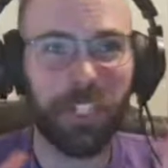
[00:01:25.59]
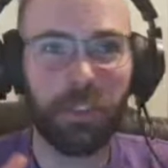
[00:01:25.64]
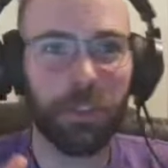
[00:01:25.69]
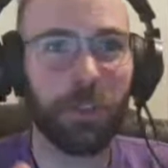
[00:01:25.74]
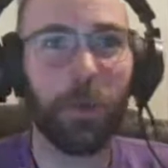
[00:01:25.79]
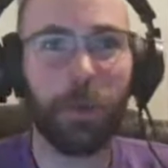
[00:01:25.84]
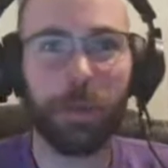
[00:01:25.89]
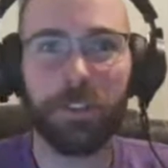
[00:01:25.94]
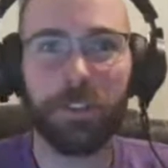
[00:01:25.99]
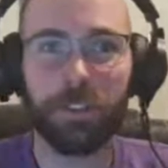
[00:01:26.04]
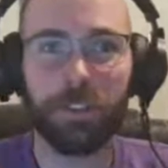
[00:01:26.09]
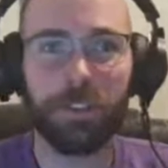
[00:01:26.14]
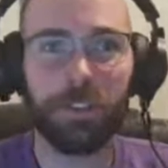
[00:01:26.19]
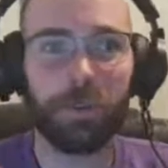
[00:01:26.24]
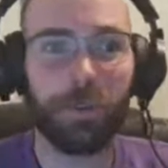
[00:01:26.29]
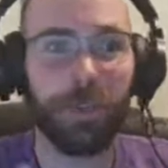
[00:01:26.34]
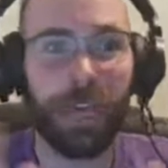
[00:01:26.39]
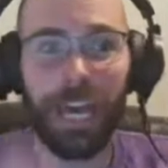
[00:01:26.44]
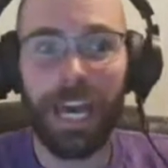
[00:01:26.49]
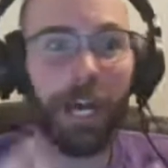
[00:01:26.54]
so
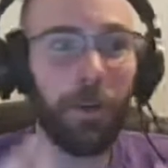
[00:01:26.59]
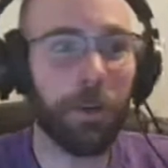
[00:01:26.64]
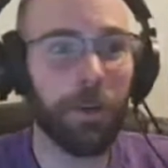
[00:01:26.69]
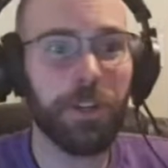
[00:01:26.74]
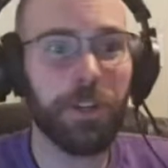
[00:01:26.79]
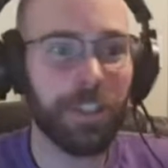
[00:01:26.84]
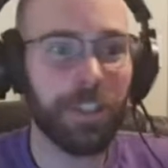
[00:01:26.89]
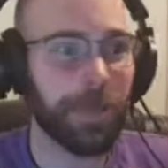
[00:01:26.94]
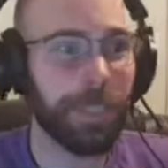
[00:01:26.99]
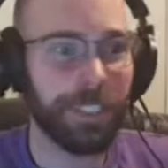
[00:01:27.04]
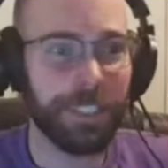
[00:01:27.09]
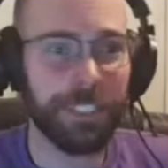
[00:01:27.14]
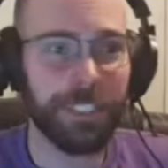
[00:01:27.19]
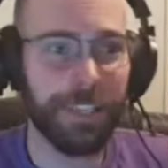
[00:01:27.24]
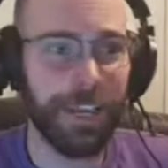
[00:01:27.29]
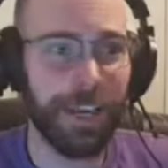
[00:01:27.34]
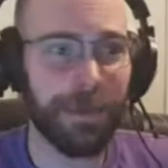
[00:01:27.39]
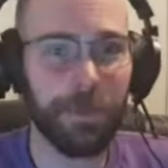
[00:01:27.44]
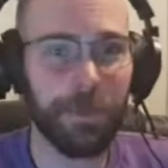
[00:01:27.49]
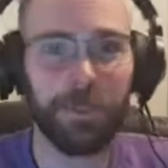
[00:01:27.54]
concerned with how are you going to make things
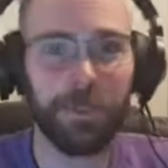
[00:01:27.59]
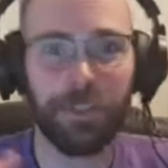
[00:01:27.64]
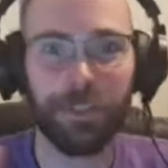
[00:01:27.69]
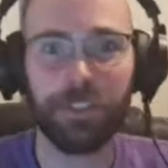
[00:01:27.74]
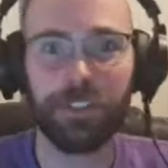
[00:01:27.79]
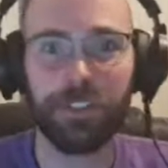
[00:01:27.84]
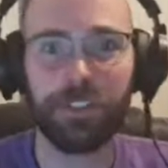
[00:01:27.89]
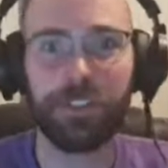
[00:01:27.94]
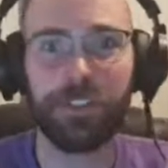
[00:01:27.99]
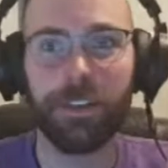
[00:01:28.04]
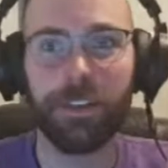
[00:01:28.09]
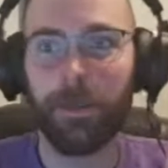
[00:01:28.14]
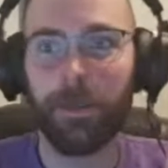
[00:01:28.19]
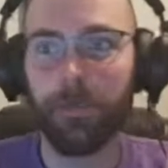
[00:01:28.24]
happen versus,